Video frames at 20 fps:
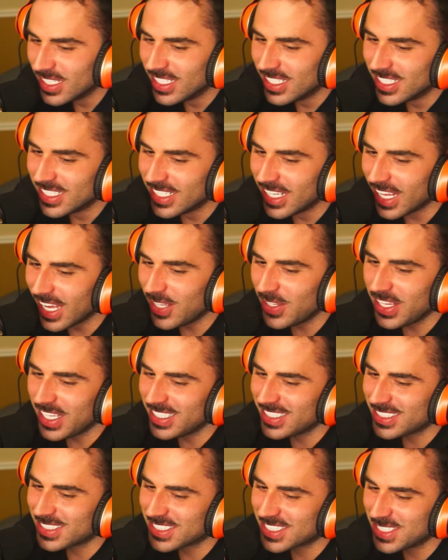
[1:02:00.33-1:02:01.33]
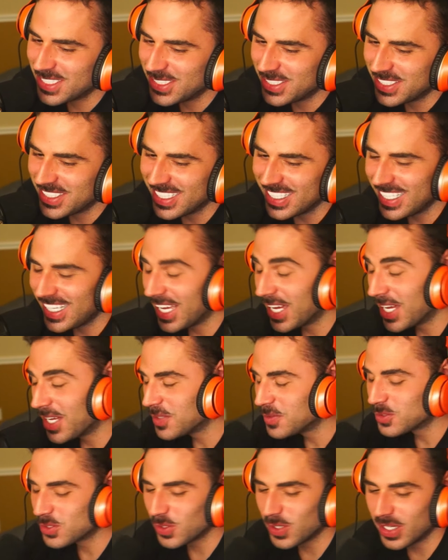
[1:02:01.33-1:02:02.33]
now that's the yeah.
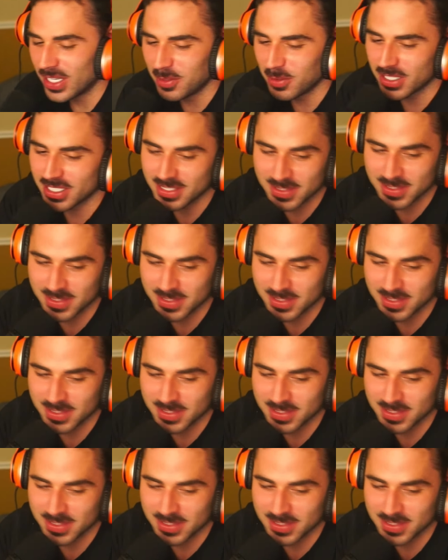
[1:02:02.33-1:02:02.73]
So, anyways.